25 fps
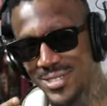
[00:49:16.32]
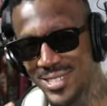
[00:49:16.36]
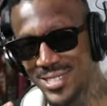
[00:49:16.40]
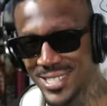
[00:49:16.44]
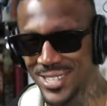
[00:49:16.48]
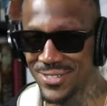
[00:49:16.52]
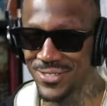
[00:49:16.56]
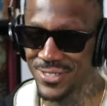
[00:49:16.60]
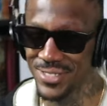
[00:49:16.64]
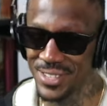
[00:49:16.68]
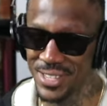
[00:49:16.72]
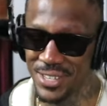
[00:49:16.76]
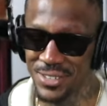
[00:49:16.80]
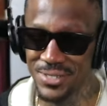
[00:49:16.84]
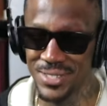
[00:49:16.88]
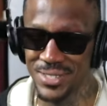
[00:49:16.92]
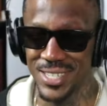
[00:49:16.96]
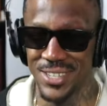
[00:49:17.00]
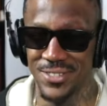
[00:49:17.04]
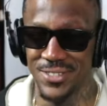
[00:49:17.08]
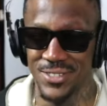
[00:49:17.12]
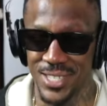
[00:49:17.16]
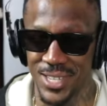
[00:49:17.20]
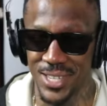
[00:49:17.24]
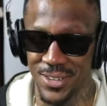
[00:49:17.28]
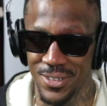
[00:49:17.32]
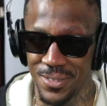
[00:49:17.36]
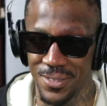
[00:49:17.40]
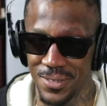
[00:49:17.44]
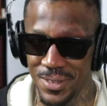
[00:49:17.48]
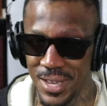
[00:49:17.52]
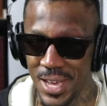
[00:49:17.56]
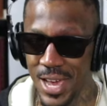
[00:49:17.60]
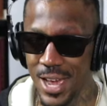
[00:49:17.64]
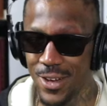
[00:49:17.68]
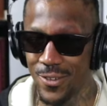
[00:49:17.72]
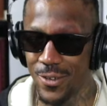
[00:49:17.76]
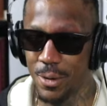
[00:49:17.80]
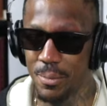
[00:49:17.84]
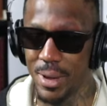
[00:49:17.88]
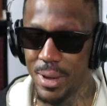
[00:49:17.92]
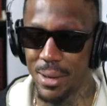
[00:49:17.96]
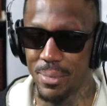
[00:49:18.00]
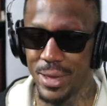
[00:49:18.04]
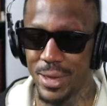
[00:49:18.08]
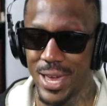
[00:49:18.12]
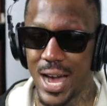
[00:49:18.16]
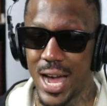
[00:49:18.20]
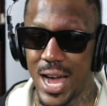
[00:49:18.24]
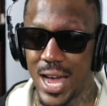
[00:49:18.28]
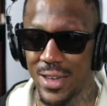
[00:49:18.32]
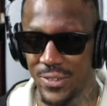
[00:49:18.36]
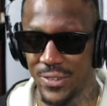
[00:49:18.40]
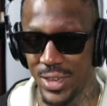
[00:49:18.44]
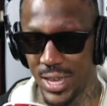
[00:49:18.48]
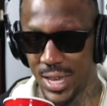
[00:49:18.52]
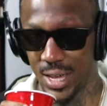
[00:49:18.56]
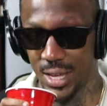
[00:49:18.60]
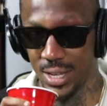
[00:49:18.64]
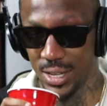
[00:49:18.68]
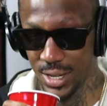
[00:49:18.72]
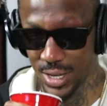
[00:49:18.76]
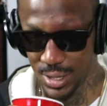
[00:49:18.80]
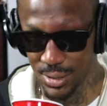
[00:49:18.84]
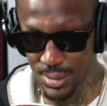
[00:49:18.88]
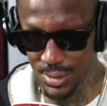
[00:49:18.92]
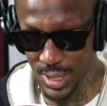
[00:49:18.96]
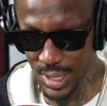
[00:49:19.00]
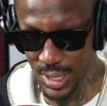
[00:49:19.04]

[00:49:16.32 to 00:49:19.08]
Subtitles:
what's up? You know what I'm saying? What's up? Well, baby Ivy, you know what